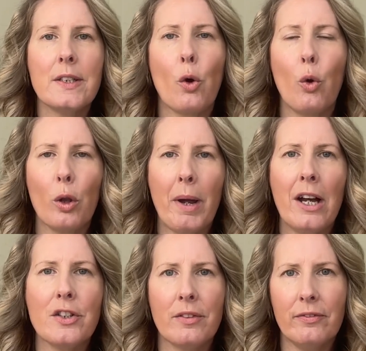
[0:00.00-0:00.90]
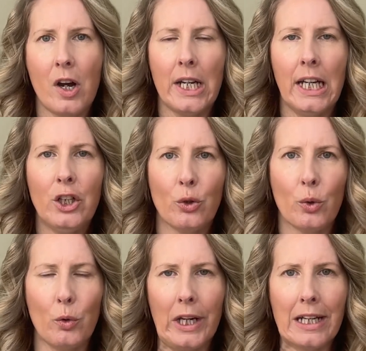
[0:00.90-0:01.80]
is all about defining your
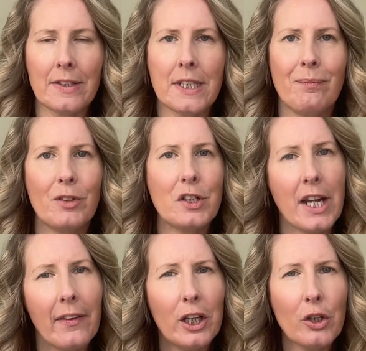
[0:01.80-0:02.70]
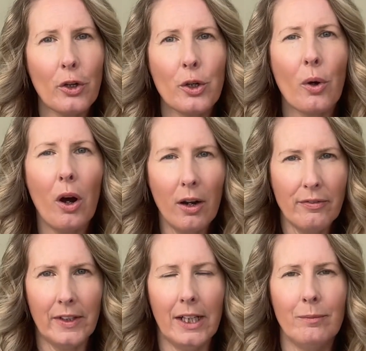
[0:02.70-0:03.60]
audience. So now that you know your
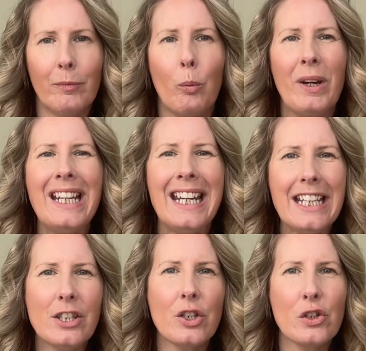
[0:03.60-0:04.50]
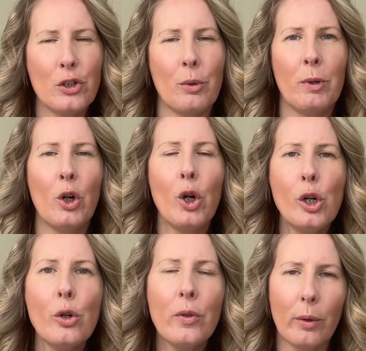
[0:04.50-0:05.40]
offer, we need to determine
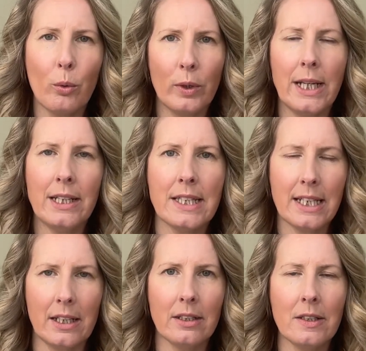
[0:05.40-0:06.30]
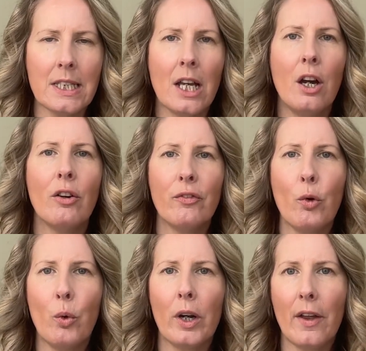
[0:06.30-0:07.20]
who the audience is
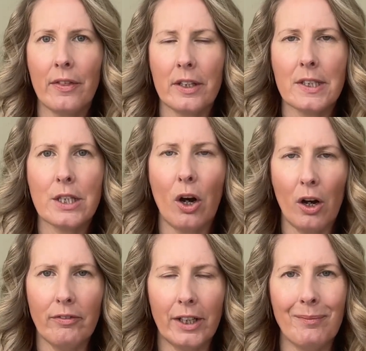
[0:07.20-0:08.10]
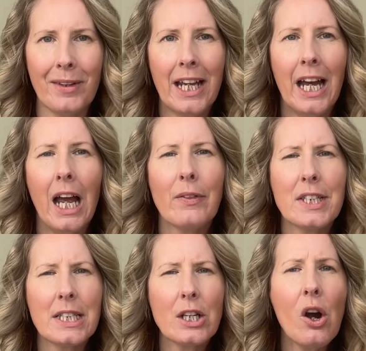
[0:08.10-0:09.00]
for this offer. And
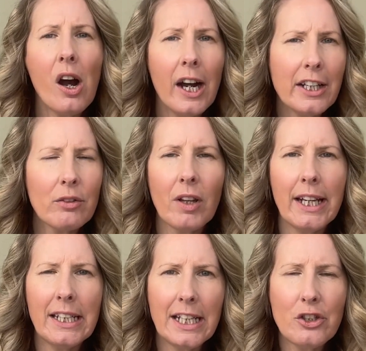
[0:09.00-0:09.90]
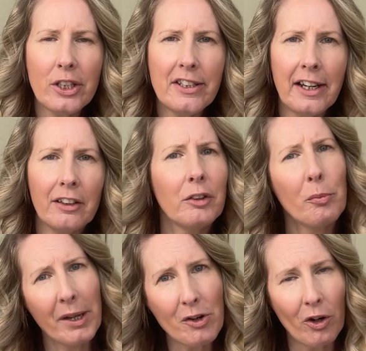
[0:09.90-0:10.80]
this is kind of like niching down,
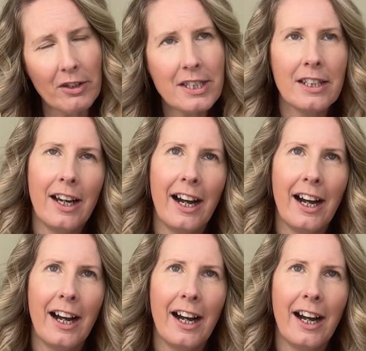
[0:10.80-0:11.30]
but not.